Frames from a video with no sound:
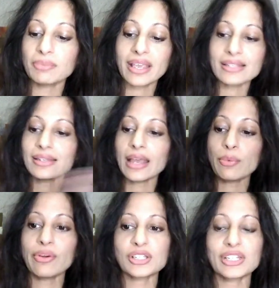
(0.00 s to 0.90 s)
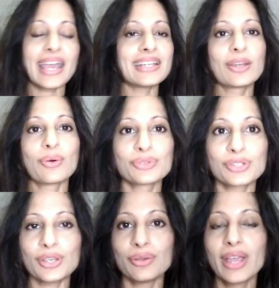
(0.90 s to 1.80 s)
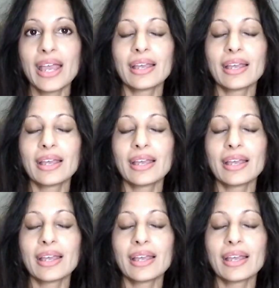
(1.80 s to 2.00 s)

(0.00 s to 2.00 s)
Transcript: um, okay, so now we're actually heading on to